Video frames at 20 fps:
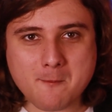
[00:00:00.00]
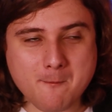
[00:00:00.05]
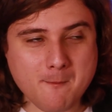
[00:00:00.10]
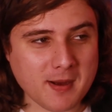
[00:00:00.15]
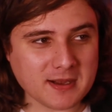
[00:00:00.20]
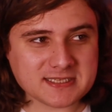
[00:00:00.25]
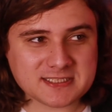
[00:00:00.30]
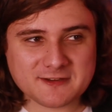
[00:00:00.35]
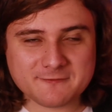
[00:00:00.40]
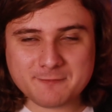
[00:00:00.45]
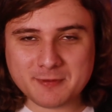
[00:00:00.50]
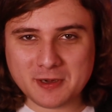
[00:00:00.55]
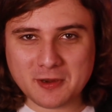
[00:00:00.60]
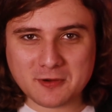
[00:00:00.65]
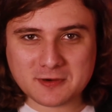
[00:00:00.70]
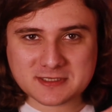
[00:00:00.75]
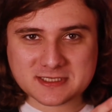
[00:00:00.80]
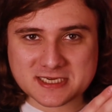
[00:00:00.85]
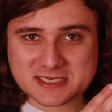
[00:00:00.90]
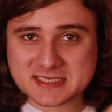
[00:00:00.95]
must have
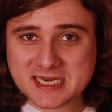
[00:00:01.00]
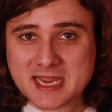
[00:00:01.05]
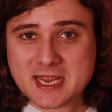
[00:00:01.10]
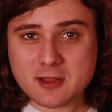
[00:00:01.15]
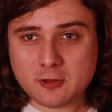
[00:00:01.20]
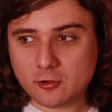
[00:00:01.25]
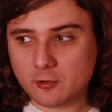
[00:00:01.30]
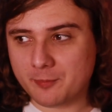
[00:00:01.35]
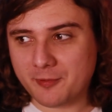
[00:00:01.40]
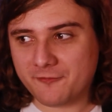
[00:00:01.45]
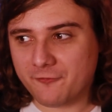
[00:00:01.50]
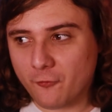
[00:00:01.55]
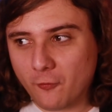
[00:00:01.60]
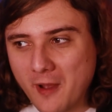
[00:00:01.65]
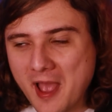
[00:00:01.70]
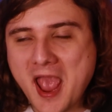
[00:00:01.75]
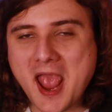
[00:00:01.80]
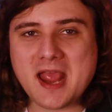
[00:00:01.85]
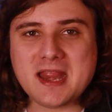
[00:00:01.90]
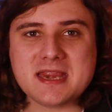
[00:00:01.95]
belonged to Tingle
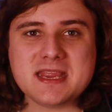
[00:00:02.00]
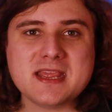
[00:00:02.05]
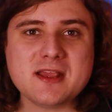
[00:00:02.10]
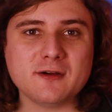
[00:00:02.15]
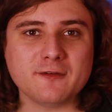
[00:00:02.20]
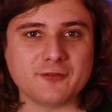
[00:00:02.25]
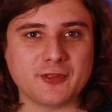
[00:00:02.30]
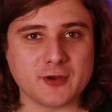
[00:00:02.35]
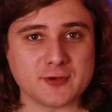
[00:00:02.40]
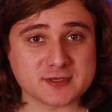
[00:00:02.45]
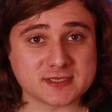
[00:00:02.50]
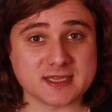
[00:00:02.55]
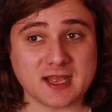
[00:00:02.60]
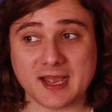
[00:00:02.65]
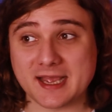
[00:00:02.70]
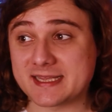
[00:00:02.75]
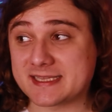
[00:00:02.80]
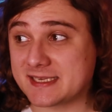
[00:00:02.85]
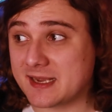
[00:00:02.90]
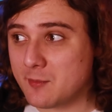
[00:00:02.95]
before any of those
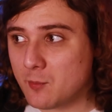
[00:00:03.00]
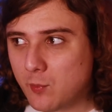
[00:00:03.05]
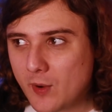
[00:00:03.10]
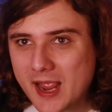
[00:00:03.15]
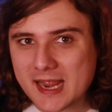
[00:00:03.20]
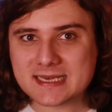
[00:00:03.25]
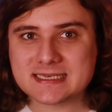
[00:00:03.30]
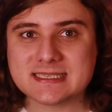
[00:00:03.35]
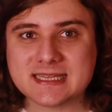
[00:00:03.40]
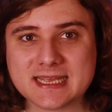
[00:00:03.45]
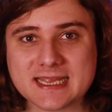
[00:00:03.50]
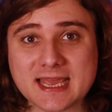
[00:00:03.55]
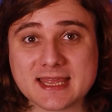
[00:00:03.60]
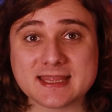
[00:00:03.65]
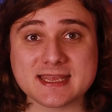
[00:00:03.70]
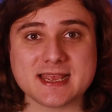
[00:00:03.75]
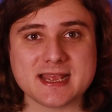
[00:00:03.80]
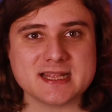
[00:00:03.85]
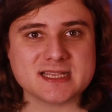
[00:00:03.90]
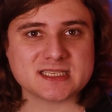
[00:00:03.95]
knights. And where did they
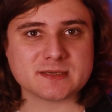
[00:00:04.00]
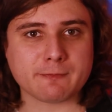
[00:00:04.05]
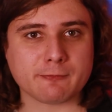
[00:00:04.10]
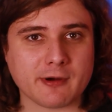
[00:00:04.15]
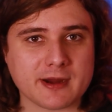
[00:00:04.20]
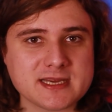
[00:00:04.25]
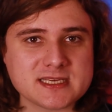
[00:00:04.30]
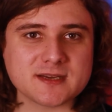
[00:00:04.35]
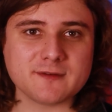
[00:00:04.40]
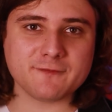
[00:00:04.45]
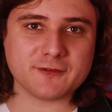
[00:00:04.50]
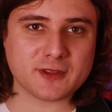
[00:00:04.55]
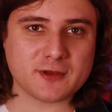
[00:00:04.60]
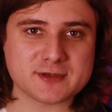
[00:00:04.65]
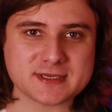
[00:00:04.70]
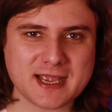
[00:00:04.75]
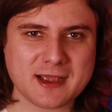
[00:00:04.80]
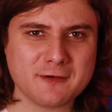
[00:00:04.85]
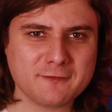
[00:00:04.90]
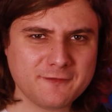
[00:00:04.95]
get the inspiration for
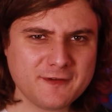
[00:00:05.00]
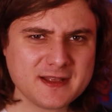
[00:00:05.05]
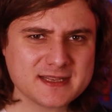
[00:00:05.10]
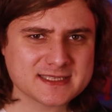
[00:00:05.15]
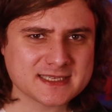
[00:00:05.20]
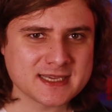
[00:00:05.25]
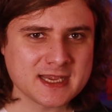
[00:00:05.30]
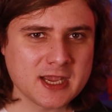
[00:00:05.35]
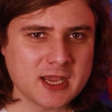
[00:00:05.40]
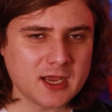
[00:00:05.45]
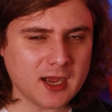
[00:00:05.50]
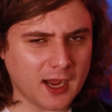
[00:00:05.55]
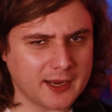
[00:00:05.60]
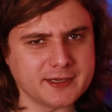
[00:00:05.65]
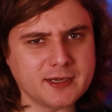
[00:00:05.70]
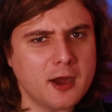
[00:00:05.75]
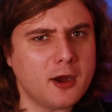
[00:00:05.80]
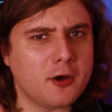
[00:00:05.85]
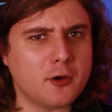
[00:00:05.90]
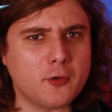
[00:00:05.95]
those outfits?
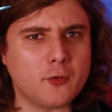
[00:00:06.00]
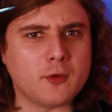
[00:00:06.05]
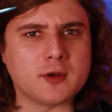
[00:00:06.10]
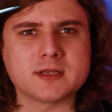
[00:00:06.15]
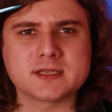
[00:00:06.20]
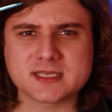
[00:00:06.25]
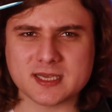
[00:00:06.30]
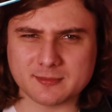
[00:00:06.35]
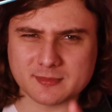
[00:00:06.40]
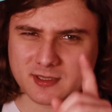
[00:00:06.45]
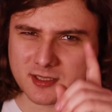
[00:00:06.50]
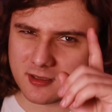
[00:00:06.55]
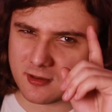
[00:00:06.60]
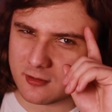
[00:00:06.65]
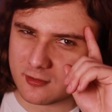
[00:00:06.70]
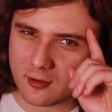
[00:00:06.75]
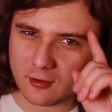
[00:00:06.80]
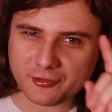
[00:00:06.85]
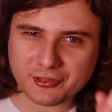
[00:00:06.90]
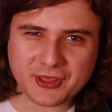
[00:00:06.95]
I know, some of
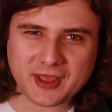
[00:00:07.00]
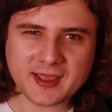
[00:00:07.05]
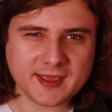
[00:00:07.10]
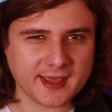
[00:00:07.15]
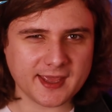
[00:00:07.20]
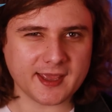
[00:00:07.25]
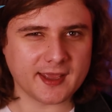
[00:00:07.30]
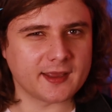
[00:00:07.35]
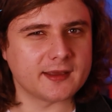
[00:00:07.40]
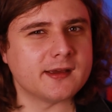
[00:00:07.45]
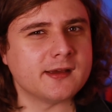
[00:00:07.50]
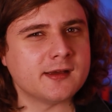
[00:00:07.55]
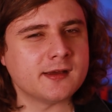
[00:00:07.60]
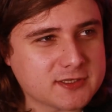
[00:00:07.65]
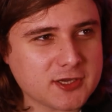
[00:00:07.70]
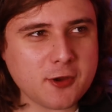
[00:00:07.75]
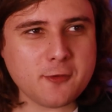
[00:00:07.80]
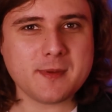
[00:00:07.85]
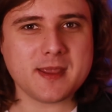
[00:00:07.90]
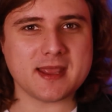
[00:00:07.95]
you're thinking,
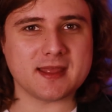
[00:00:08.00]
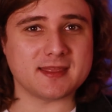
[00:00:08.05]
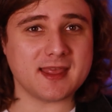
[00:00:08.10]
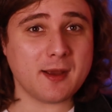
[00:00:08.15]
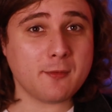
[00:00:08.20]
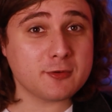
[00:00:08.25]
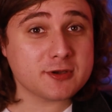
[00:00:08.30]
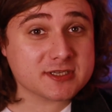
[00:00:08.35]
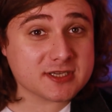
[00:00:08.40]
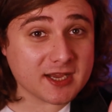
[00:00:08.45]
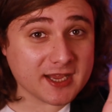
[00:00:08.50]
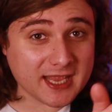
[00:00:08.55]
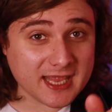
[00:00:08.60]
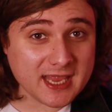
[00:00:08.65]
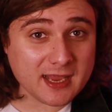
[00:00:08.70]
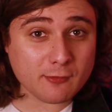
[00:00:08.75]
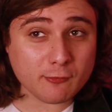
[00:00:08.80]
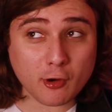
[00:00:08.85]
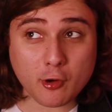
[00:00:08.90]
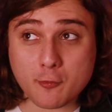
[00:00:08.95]
Toby, there was a
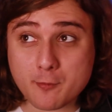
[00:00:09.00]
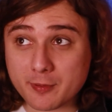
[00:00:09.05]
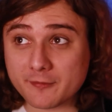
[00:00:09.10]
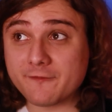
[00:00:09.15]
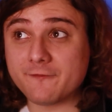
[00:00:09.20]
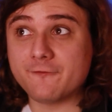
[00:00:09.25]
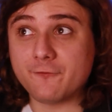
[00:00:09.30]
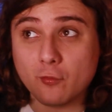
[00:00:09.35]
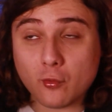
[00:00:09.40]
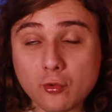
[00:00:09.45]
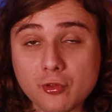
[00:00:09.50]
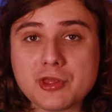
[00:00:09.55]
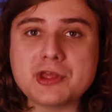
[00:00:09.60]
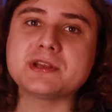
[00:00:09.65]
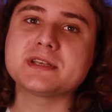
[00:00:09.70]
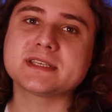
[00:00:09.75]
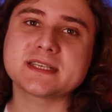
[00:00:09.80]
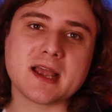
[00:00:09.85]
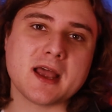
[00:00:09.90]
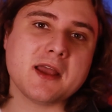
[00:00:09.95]
hero before
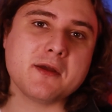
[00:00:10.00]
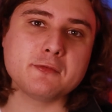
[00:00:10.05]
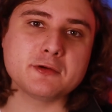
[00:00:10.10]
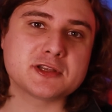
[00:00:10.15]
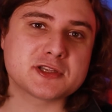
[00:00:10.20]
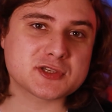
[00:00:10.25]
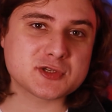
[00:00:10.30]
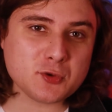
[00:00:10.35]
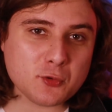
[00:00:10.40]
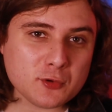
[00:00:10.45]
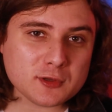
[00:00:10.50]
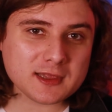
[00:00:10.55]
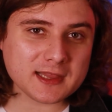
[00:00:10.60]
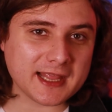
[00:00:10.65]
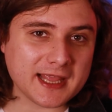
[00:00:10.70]
the Skyward Sword